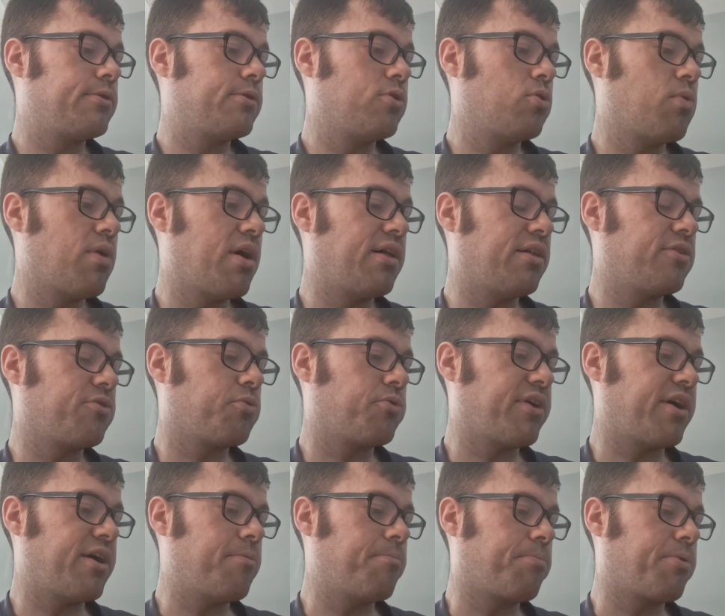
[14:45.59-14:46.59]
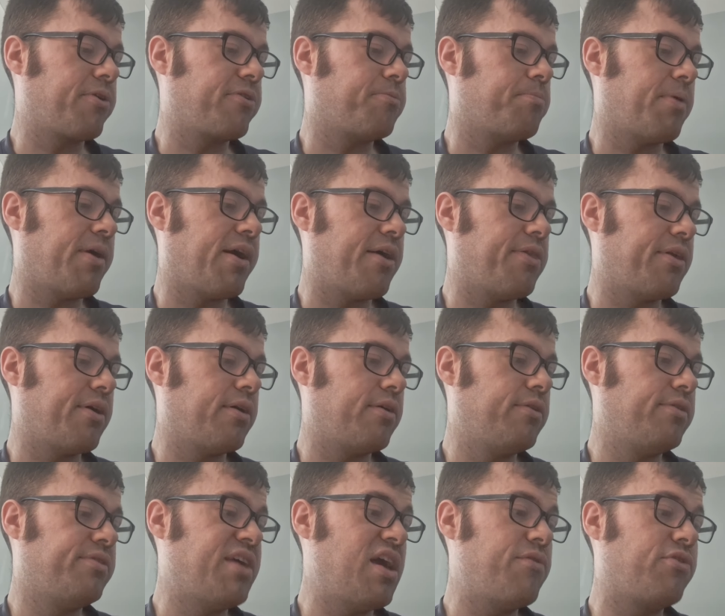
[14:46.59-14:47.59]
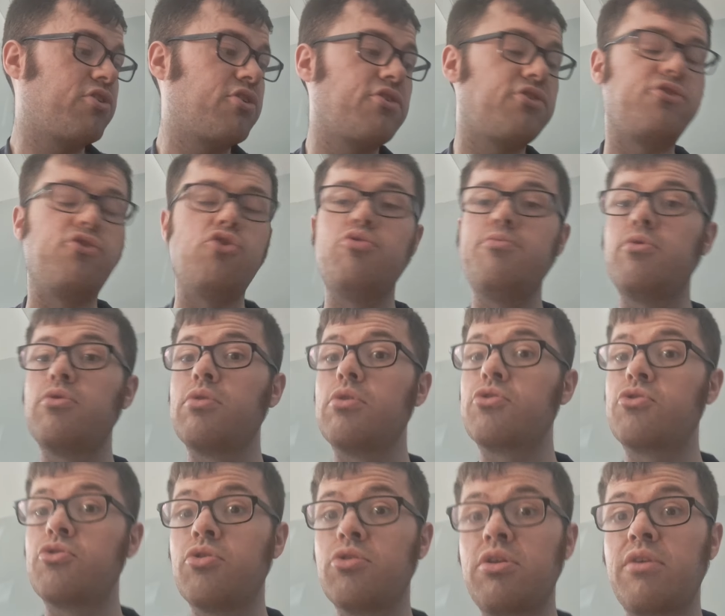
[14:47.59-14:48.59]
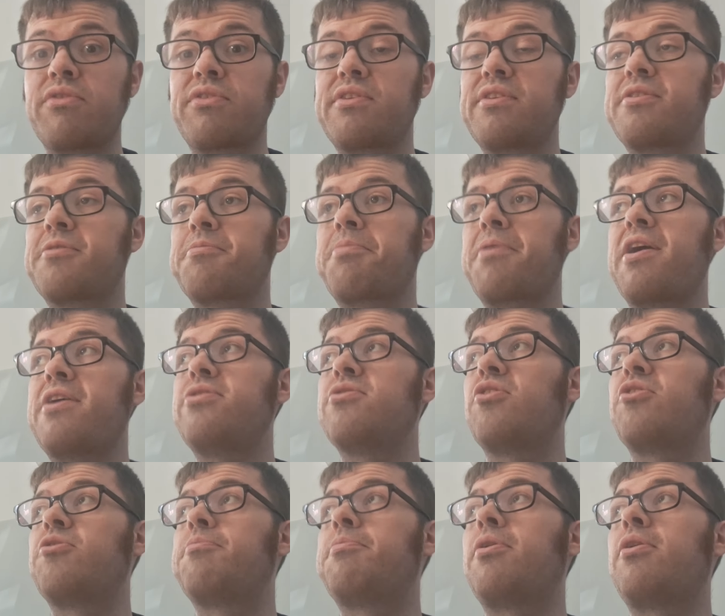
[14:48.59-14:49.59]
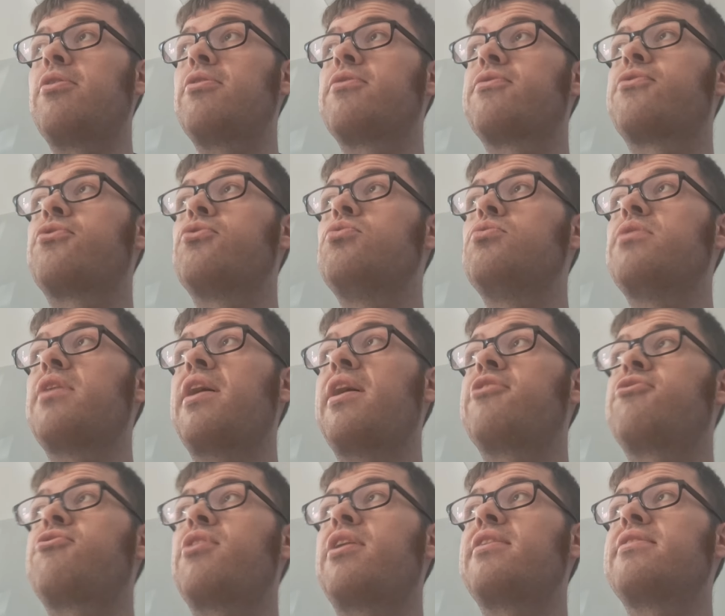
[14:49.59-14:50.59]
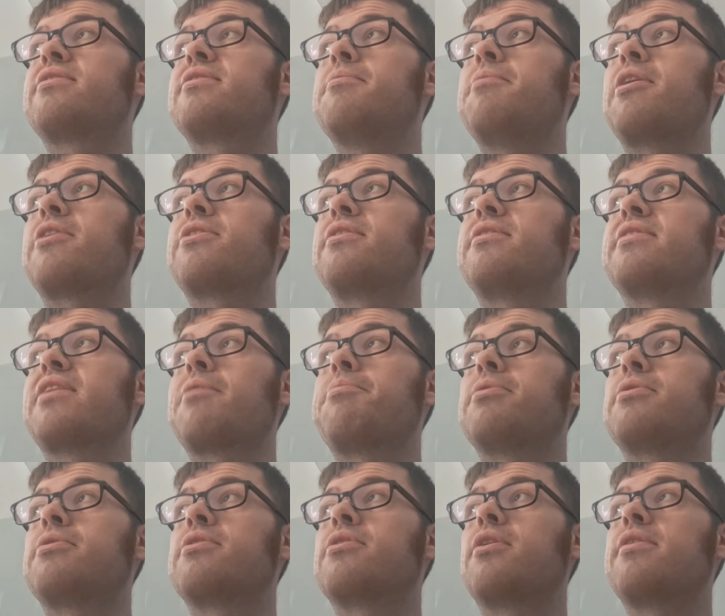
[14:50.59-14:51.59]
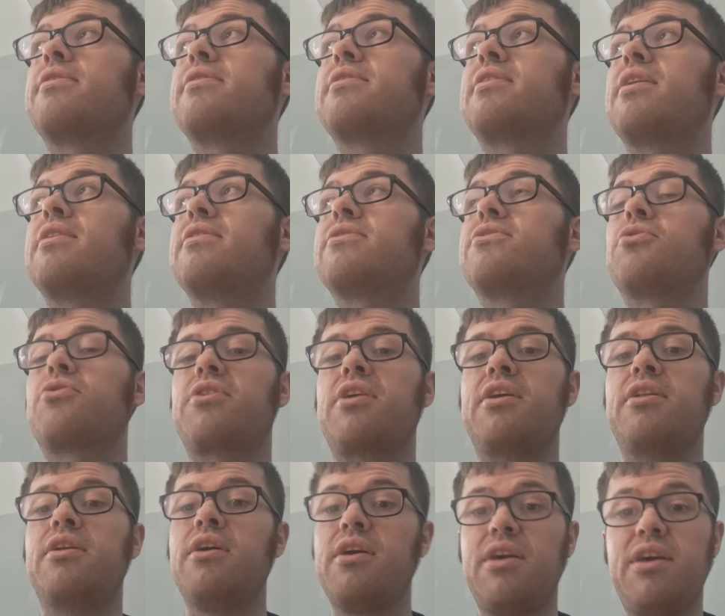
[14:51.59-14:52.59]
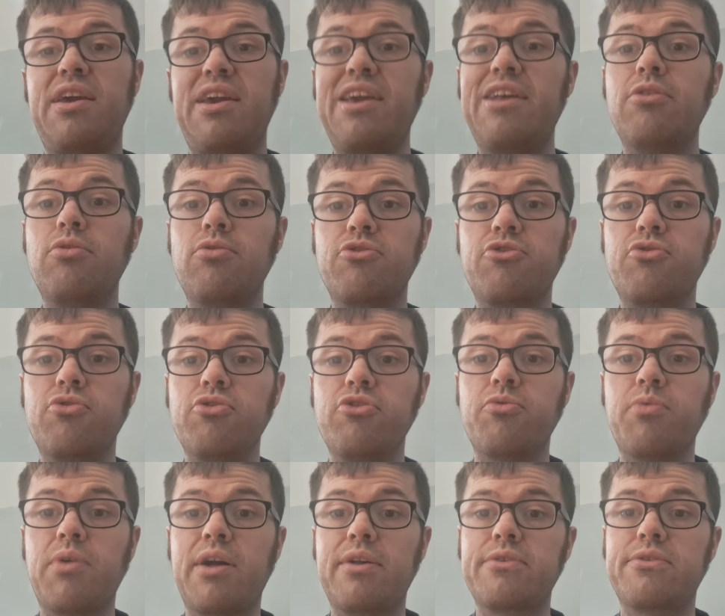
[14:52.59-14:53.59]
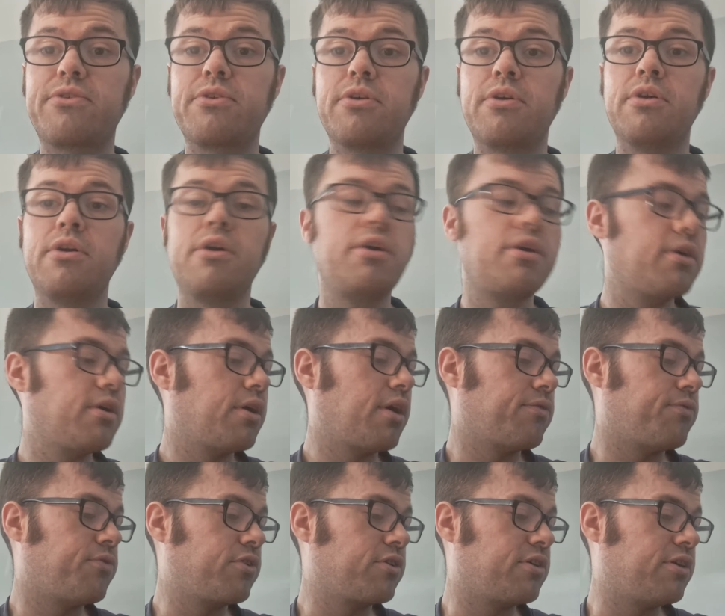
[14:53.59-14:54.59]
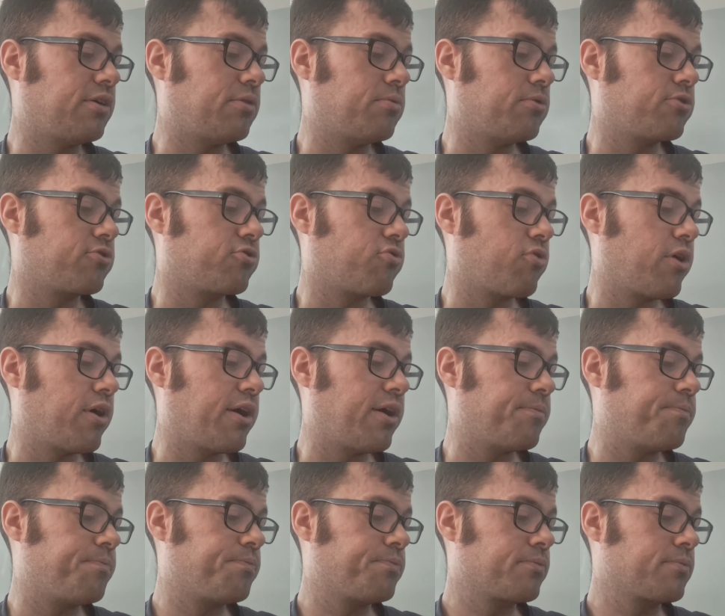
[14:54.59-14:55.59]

Who else was I impressed by in that? David Kasumu looked good, obviously spraying those balls through there, trying to make things happen, getting stuck in. He looks good as well, so I think he was great.